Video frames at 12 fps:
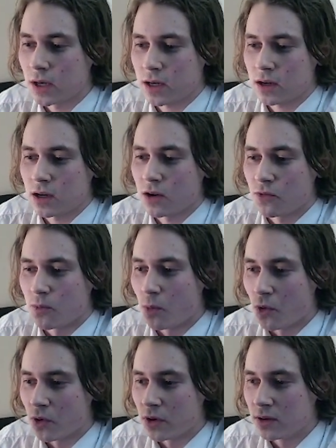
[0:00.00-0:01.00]
kind of have
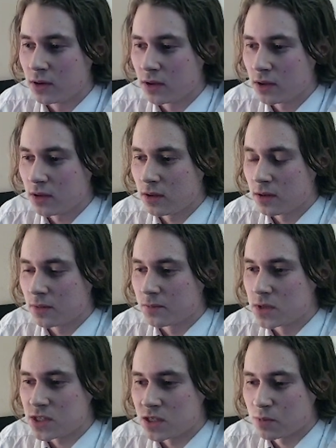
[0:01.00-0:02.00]
more
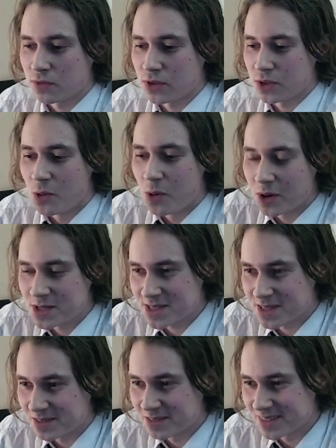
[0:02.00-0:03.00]
sympathy
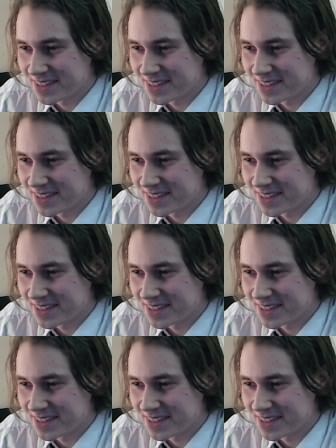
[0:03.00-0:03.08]
towards them.